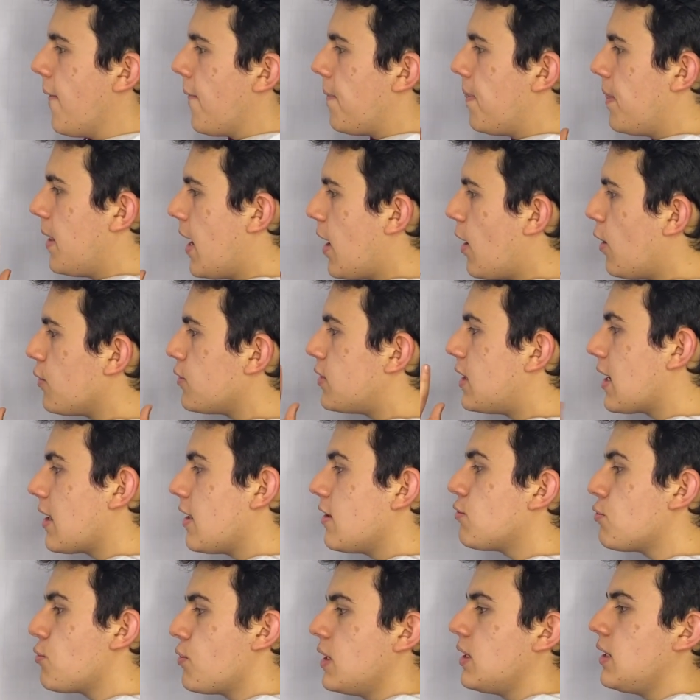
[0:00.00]
Now, that
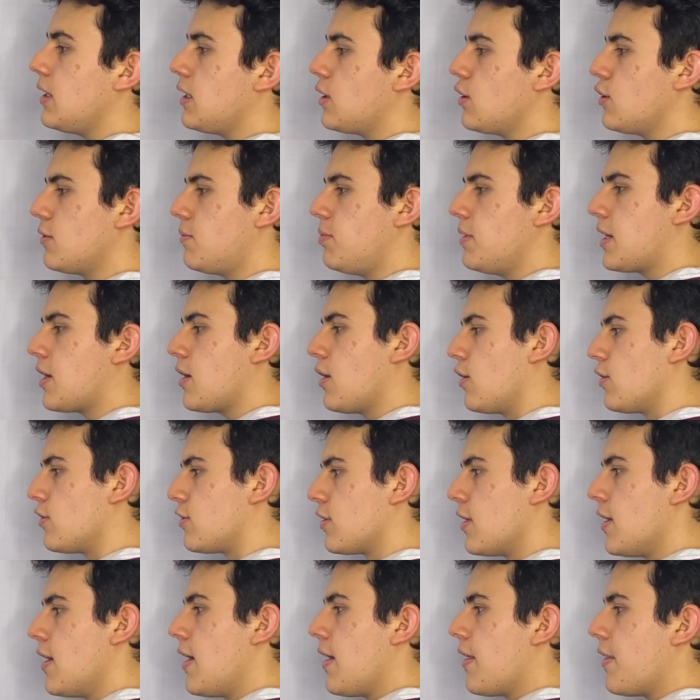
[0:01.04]
is really good
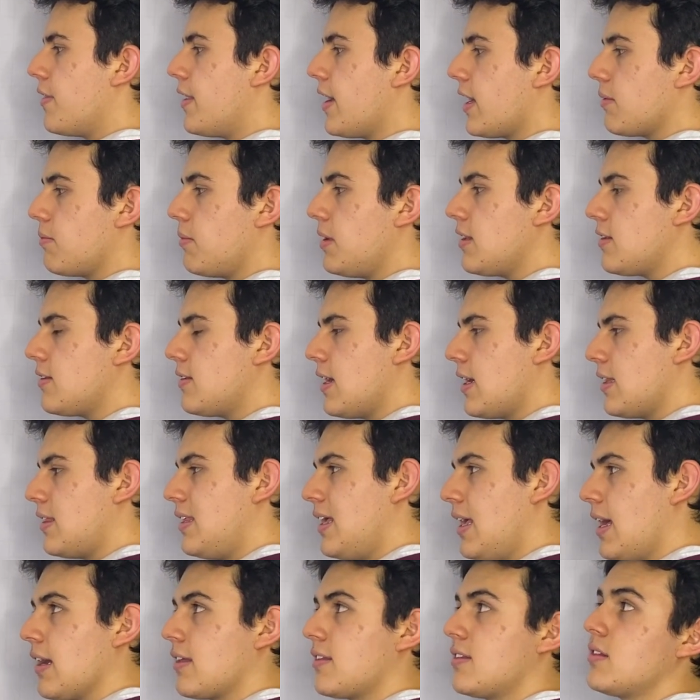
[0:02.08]
because that means that
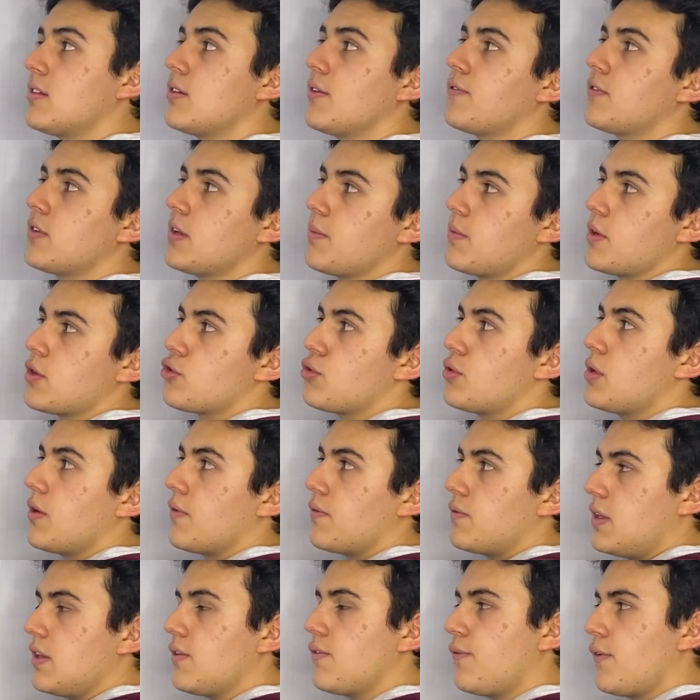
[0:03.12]
the axis of symmetry
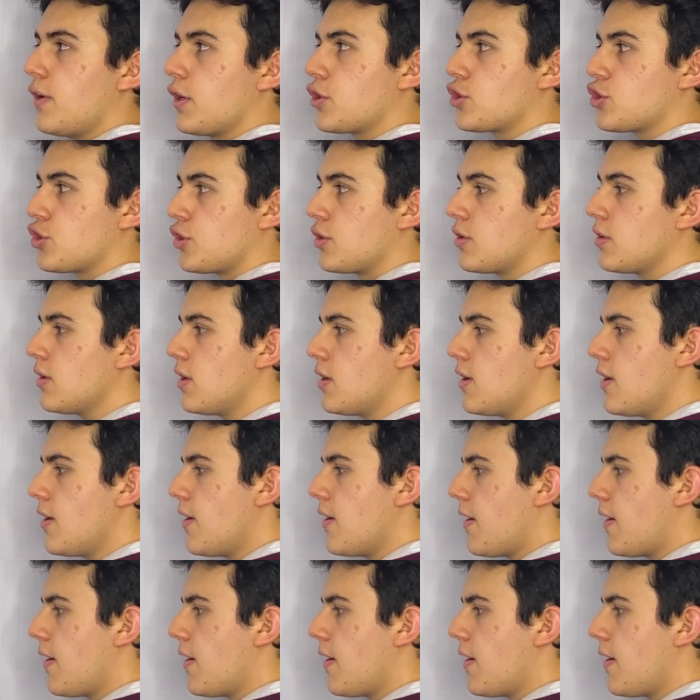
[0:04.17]
of this function,